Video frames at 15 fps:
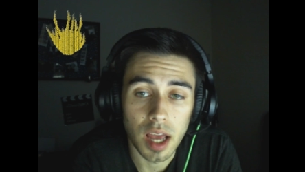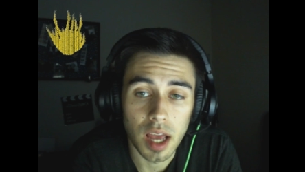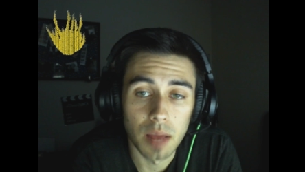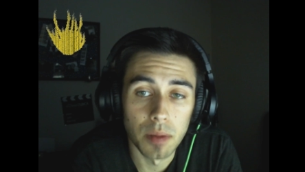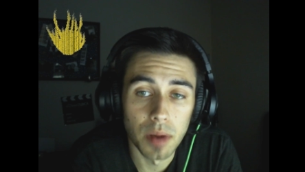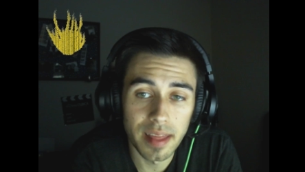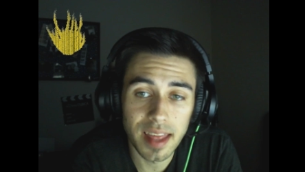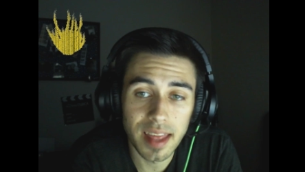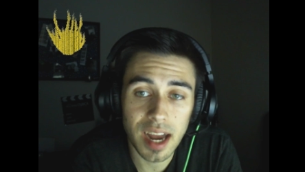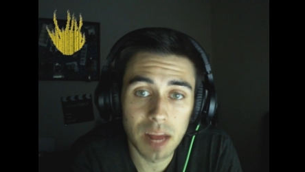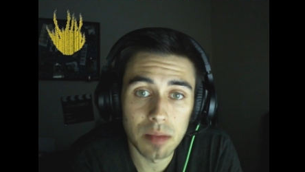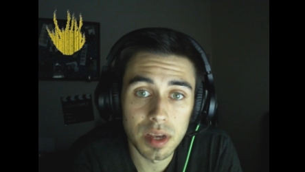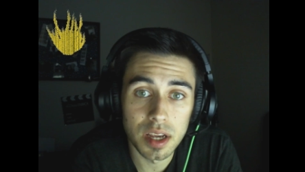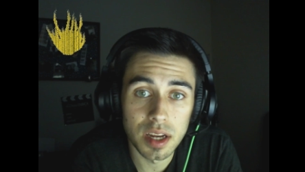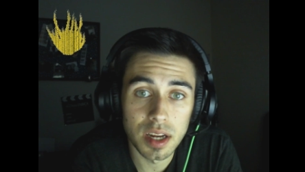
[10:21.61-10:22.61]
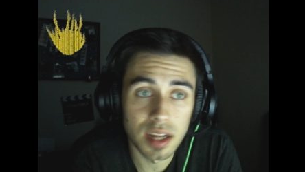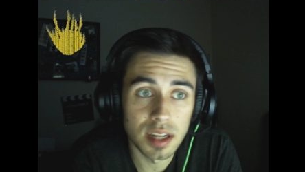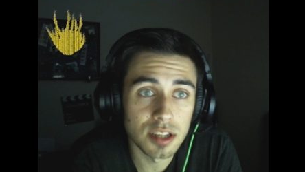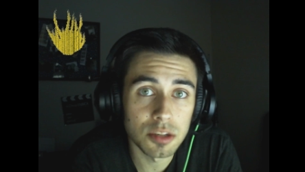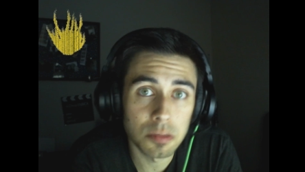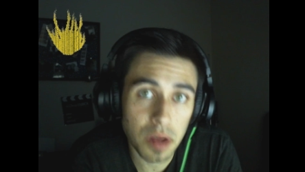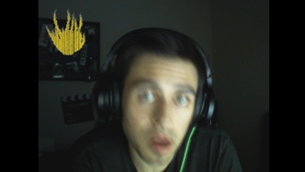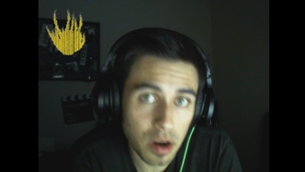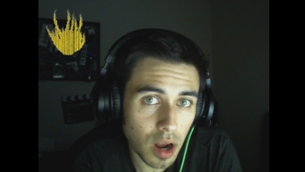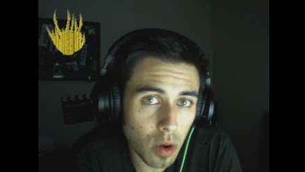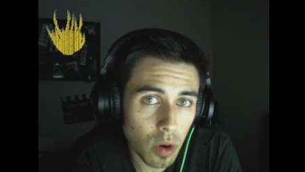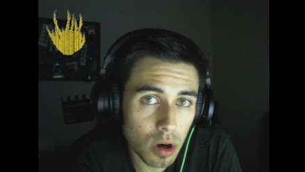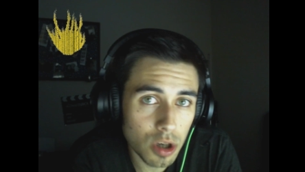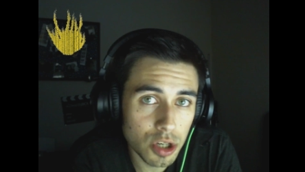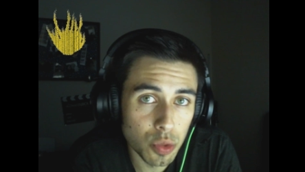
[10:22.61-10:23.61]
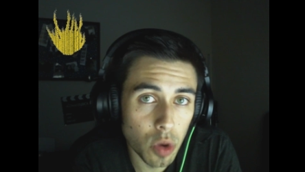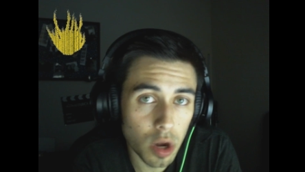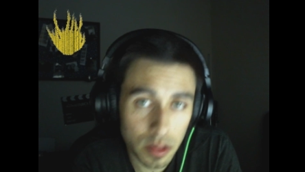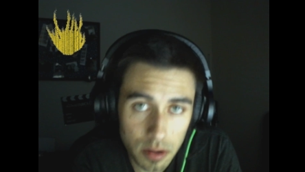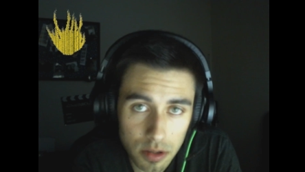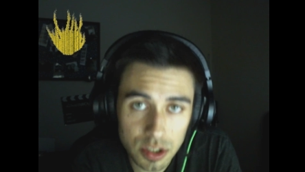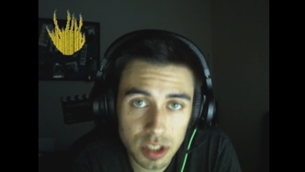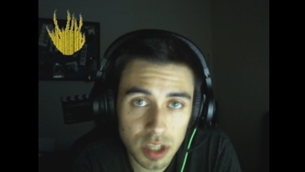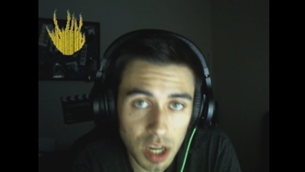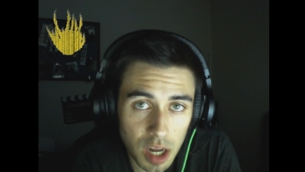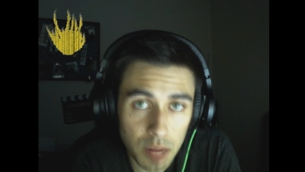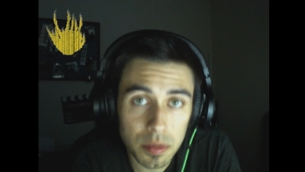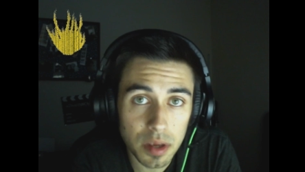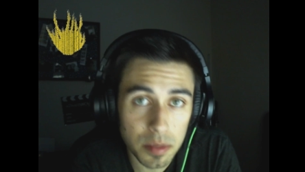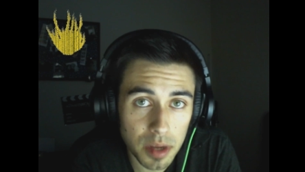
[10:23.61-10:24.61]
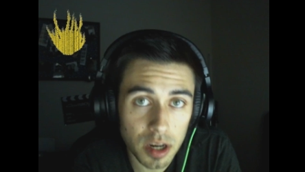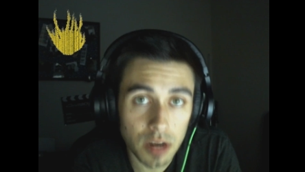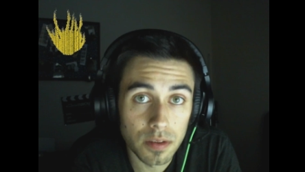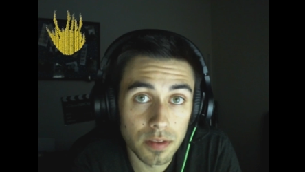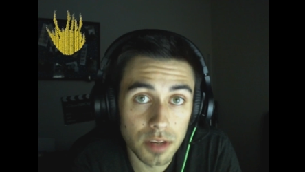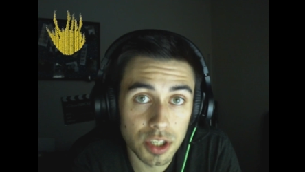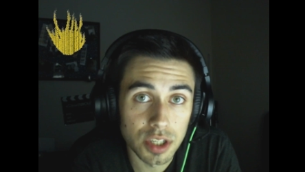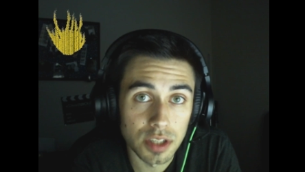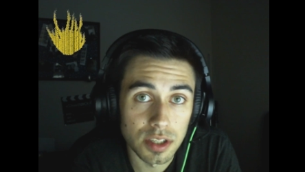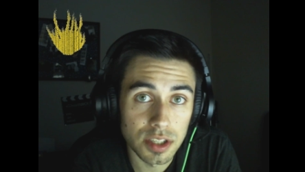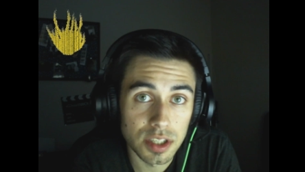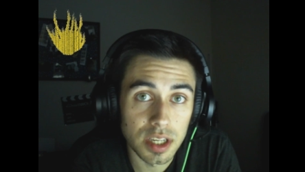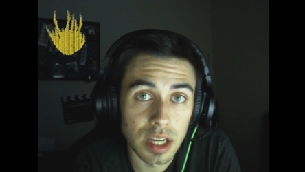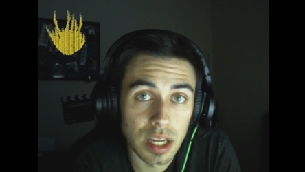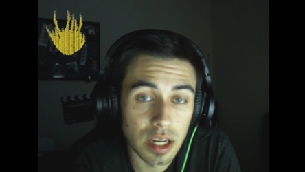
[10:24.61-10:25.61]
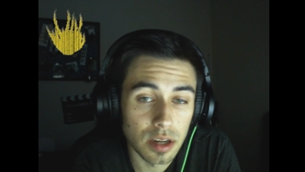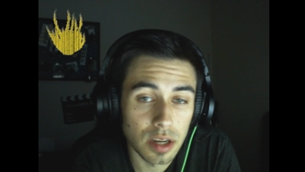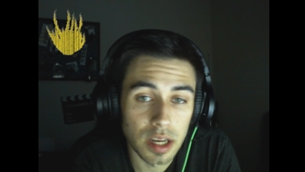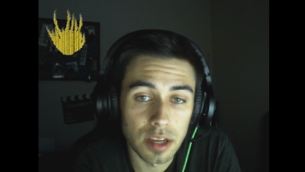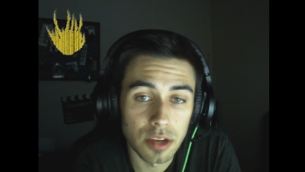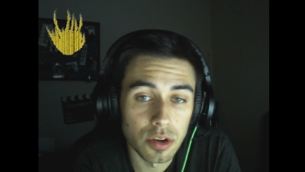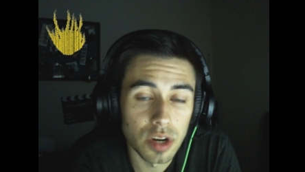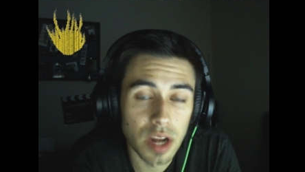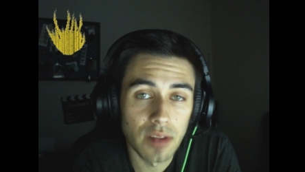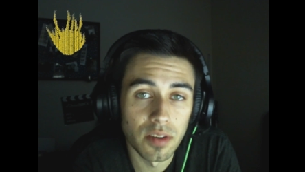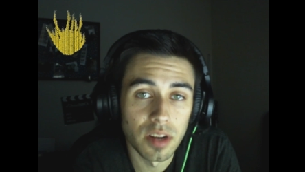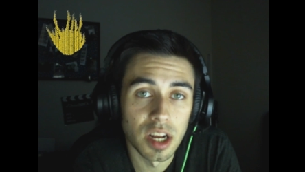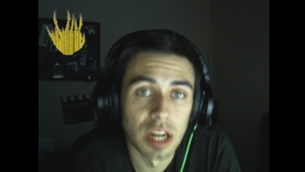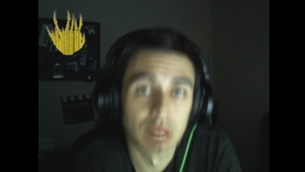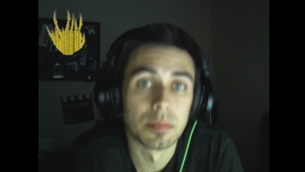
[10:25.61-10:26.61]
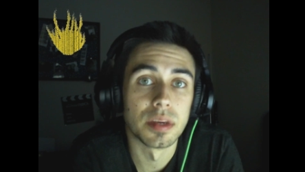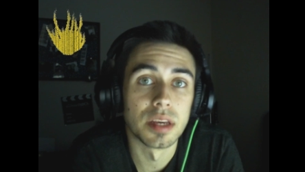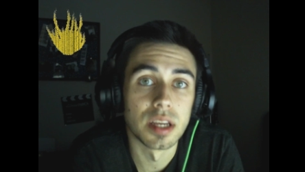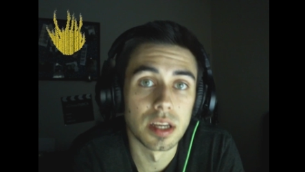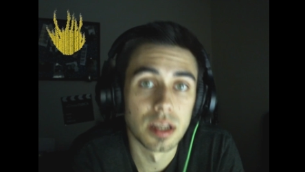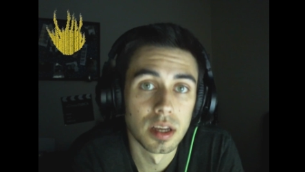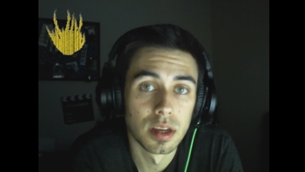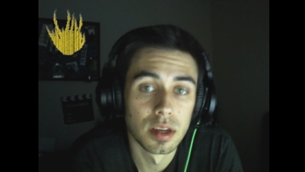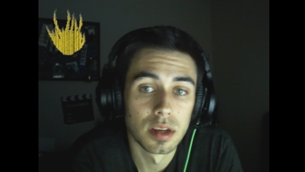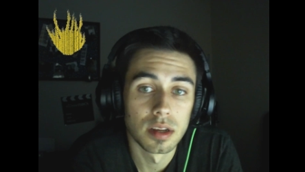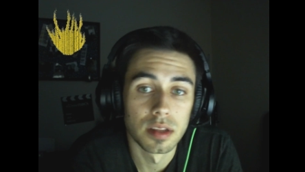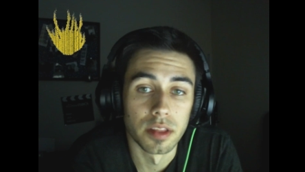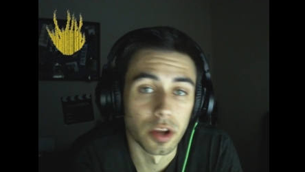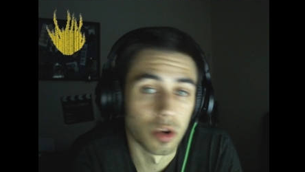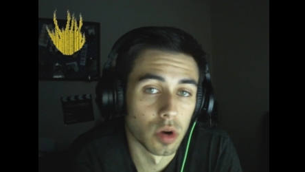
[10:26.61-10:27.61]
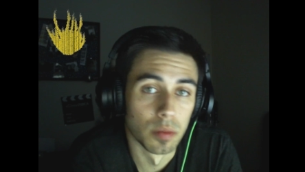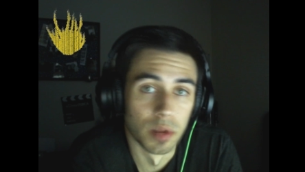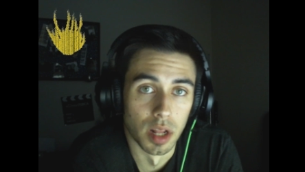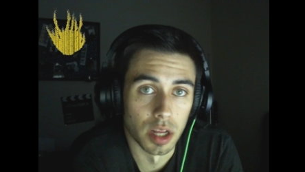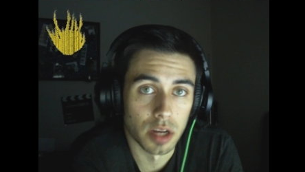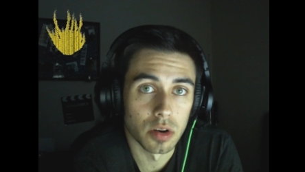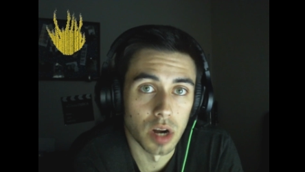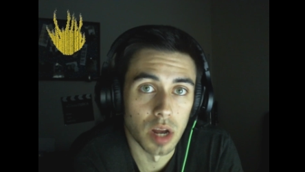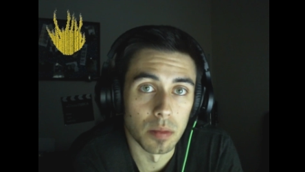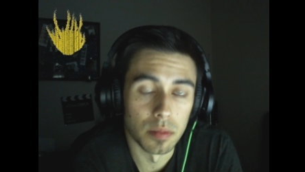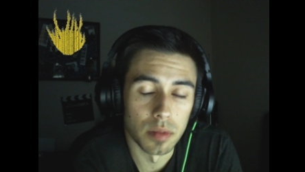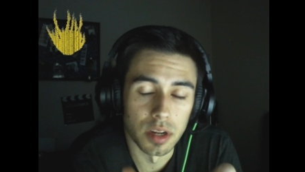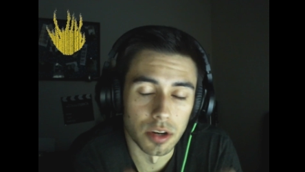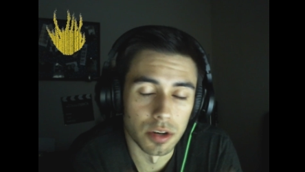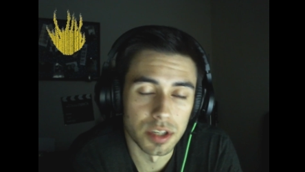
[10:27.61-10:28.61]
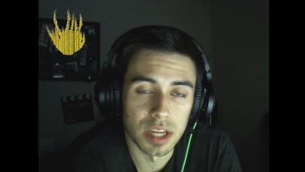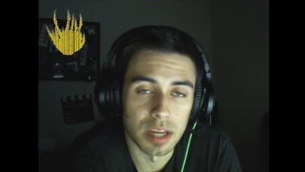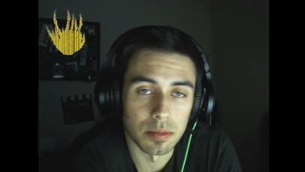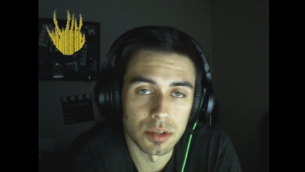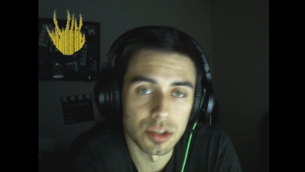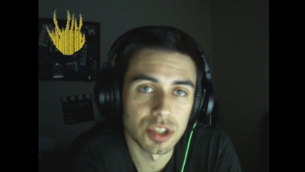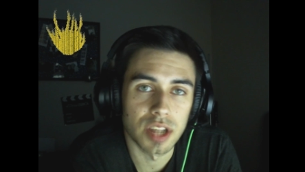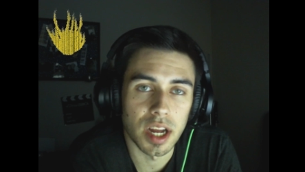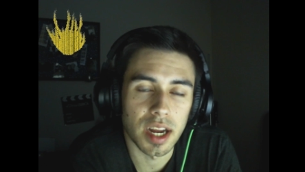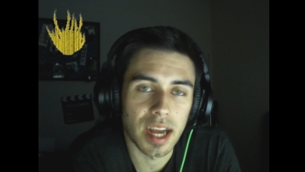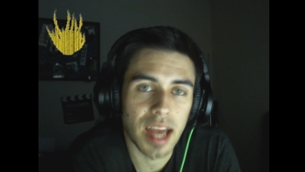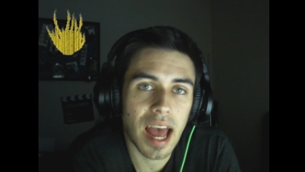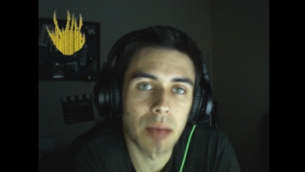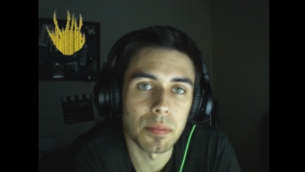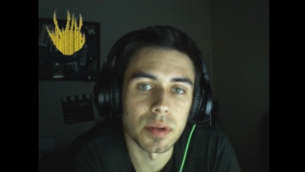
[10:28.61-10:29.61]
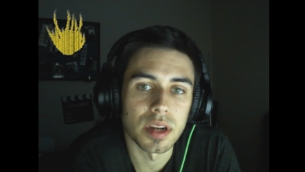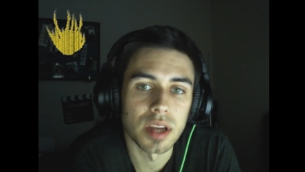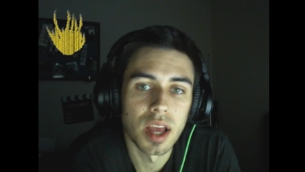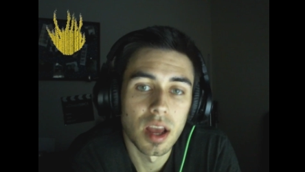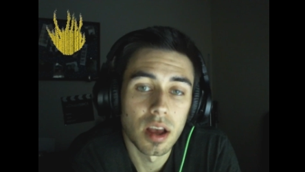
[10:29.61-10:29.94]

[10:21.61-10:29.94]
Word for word: And by that I mean it doesn't matter how hard you work, there's gonna be bigger fish in the sea. Okay, you're never gonna be the creme de la creme in your team. It's just not gonna happen.